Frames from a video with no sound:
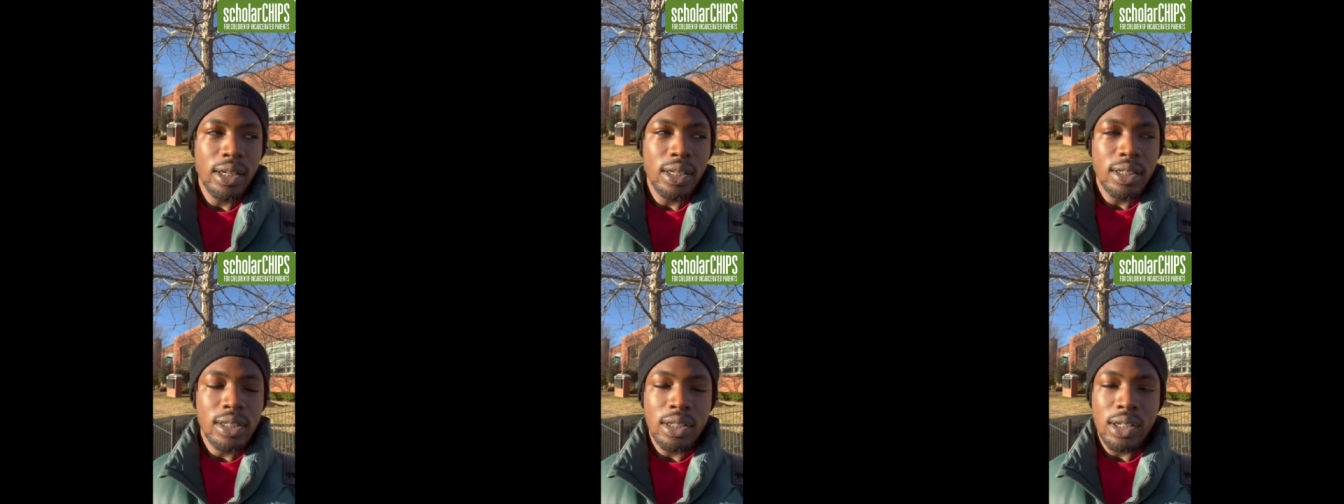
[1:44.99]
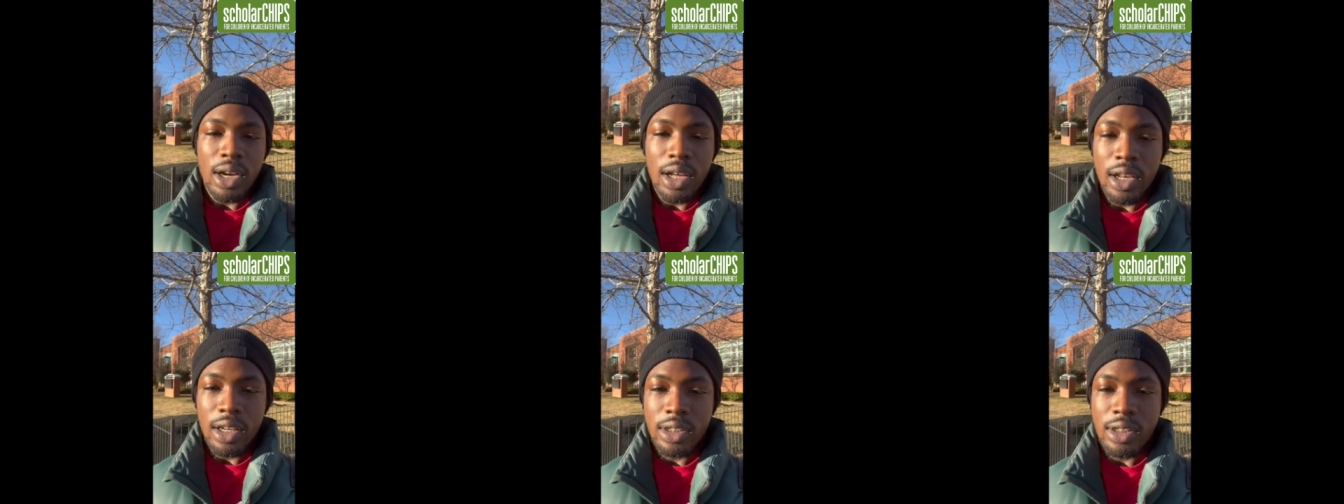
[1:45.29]

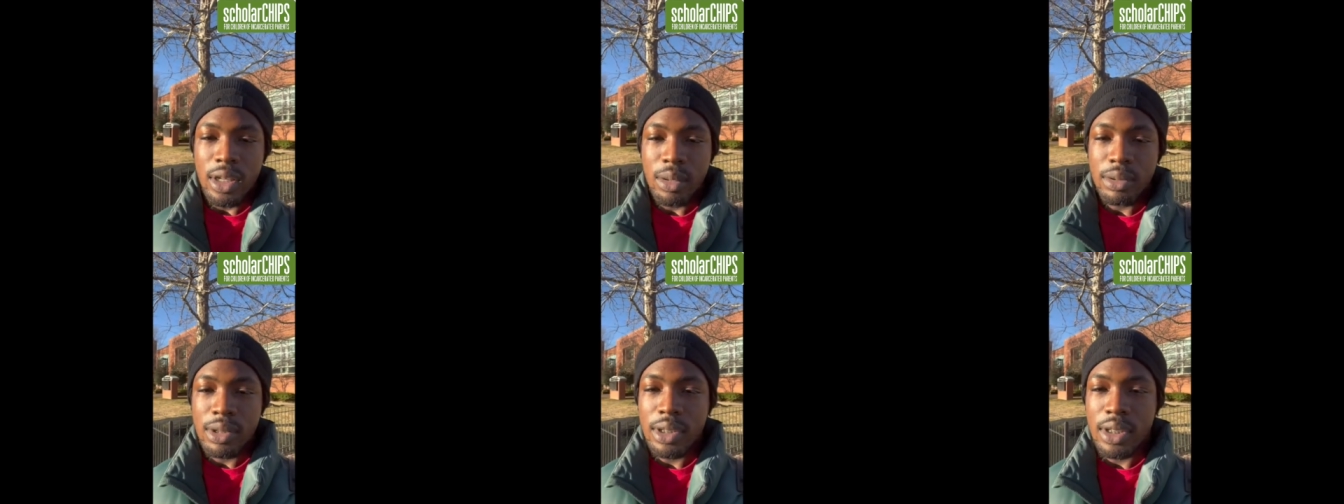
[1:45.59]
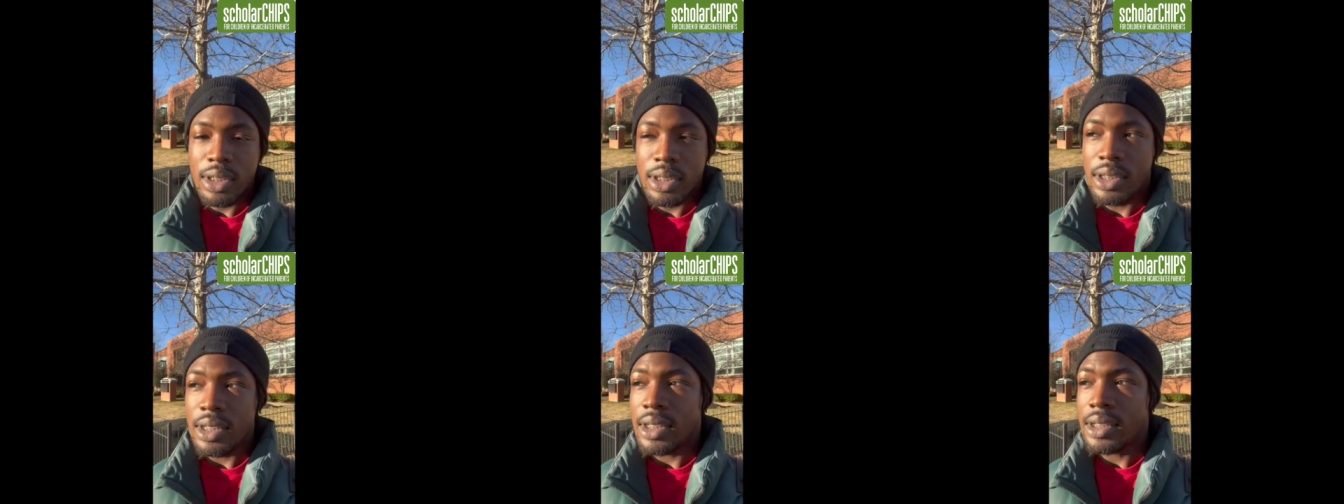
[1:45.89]

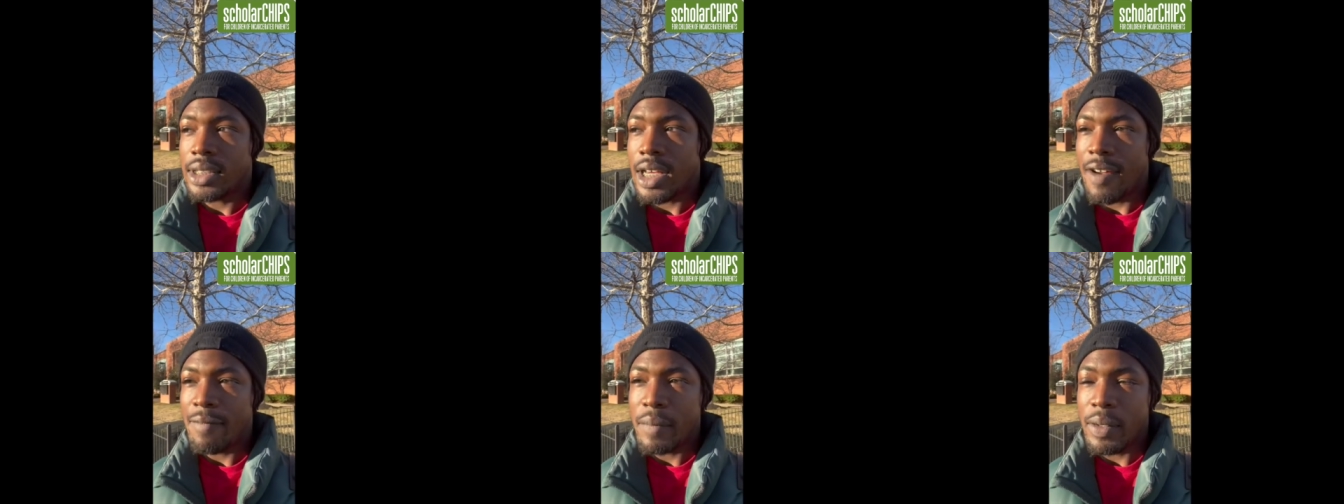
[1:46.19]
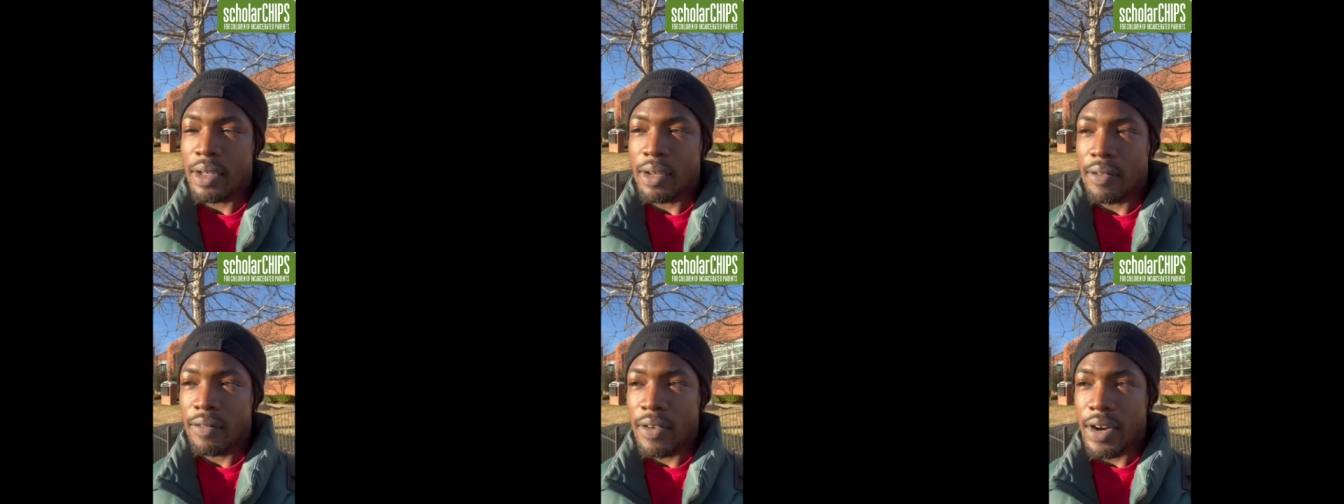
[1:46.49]
ScholarCHIPS since I've
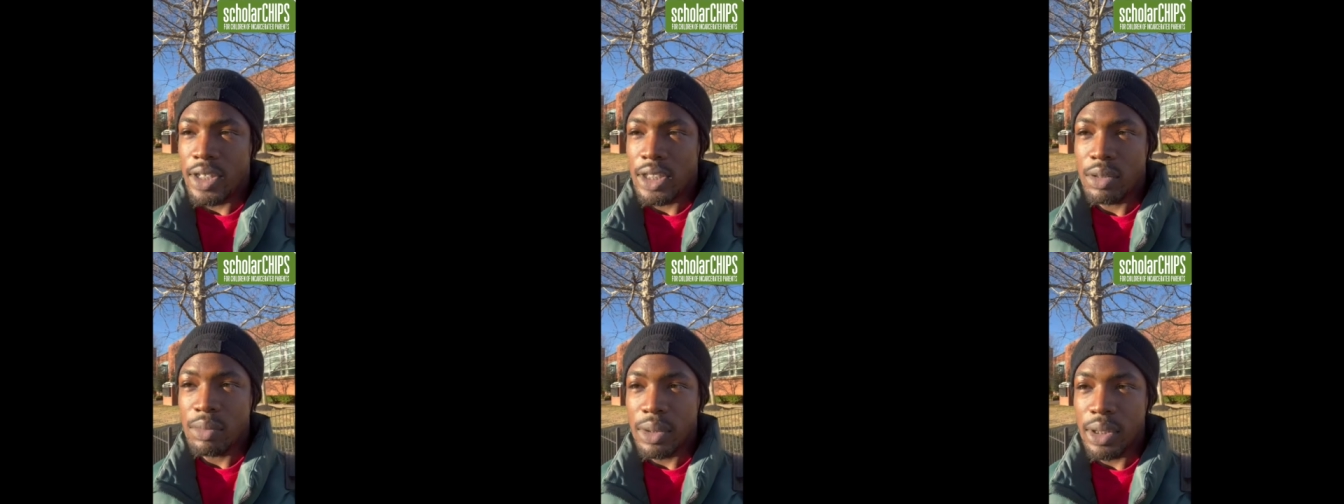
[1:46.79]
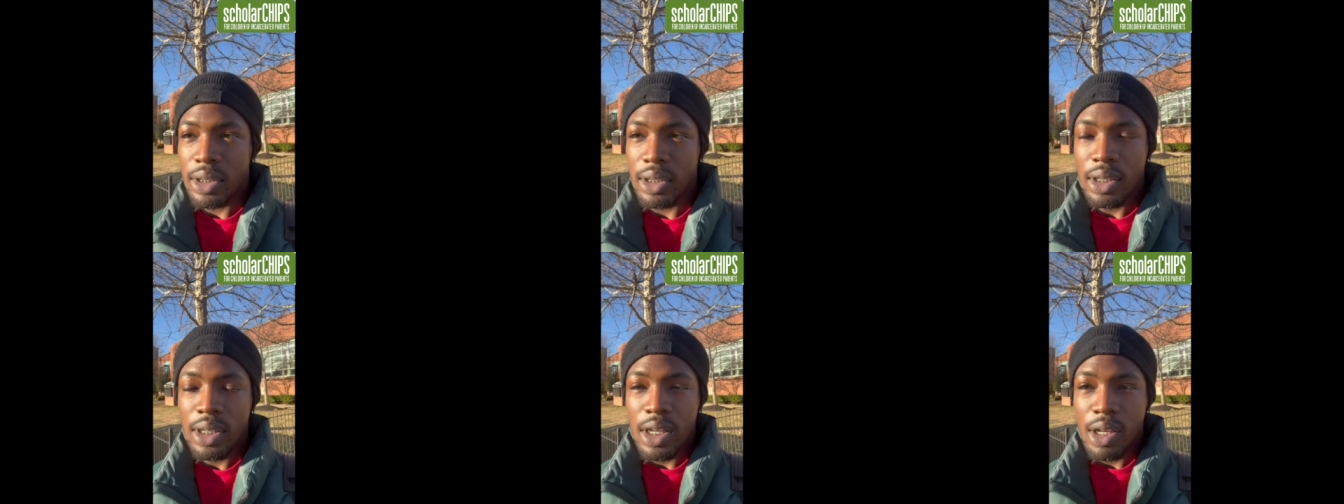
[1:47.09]
been a
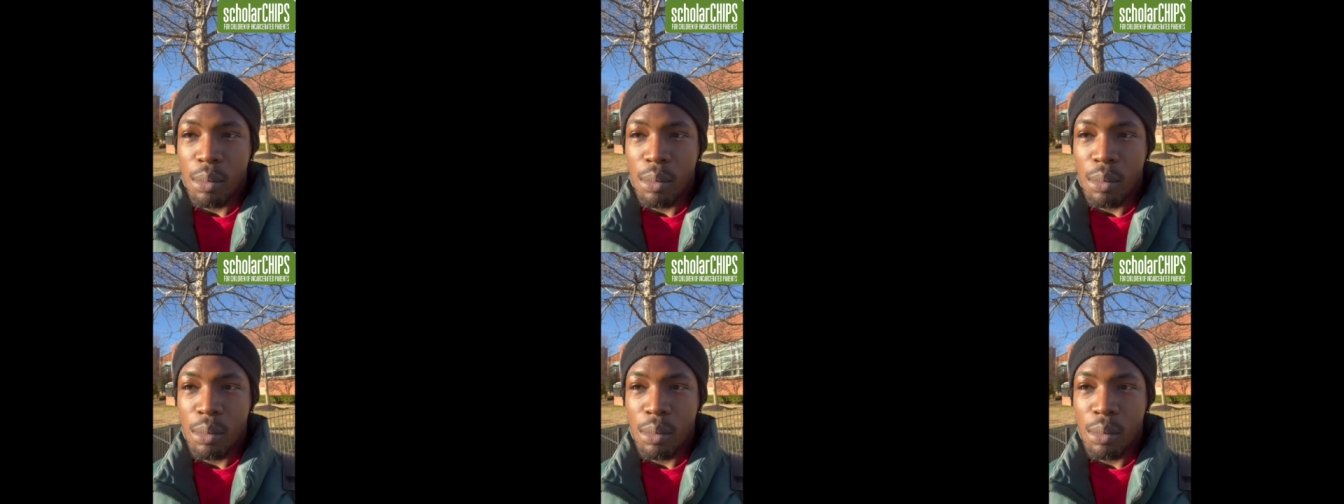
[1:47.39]
freshman.